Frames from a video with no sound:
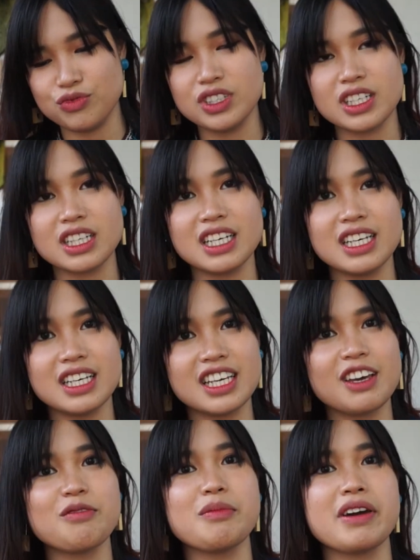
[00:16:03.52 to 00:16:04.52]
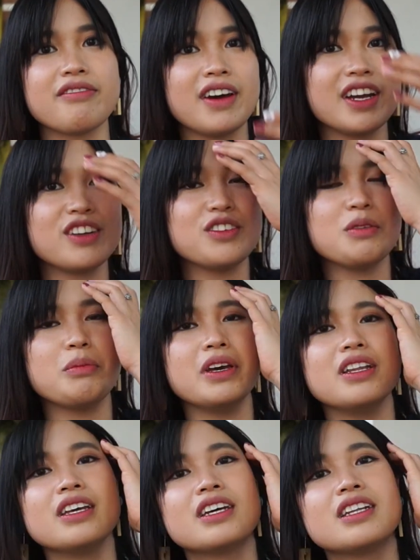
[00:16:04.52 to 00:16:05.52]
really give my final
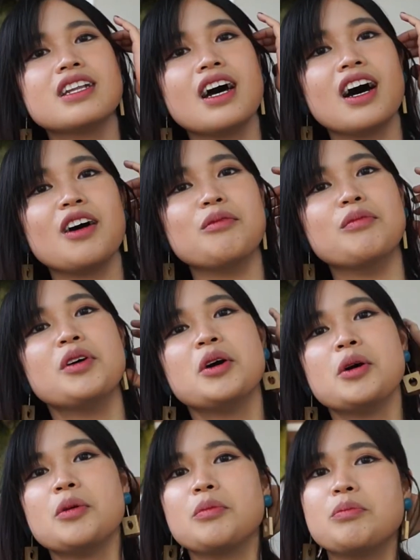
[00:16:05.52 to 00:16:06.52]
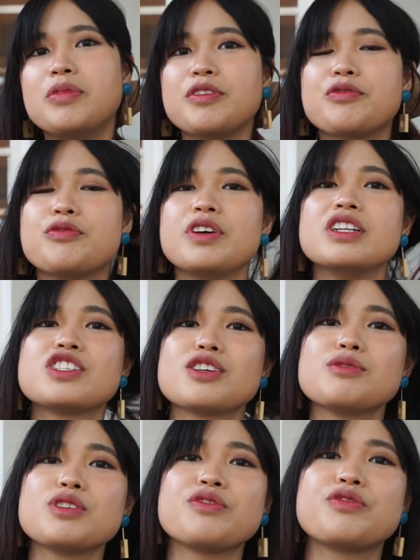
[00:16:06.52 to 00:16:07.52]
opinion. But in
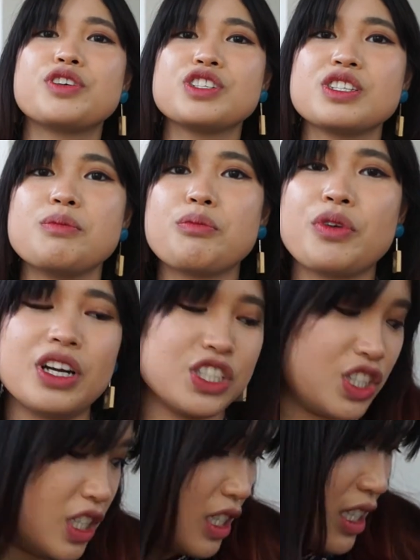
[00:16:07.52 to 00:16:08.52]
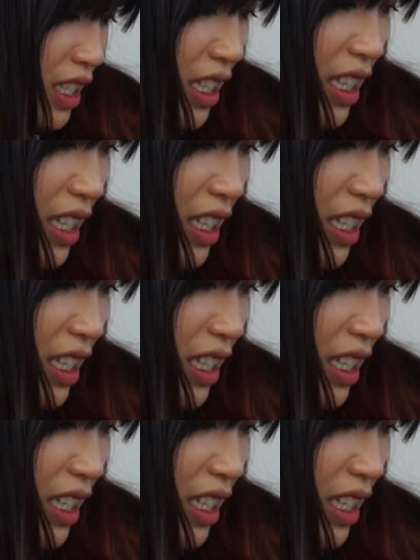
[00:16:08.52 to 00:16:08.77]
terms of first impression,